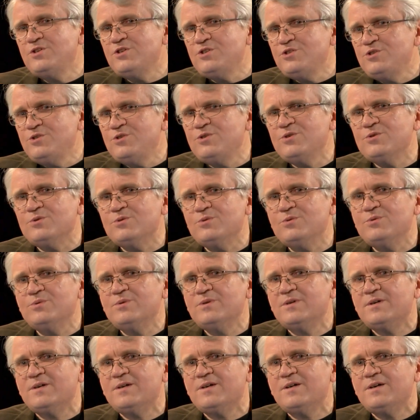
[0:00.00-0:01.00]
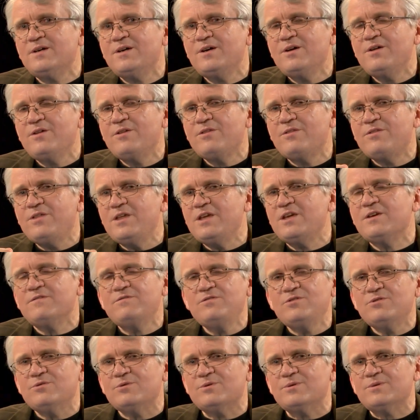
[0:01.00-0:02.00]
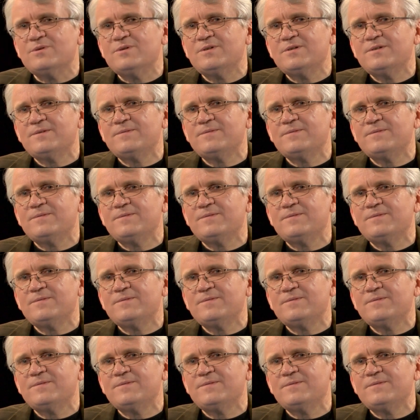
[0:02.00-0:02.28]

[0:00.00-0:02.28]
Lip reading: do you think of you?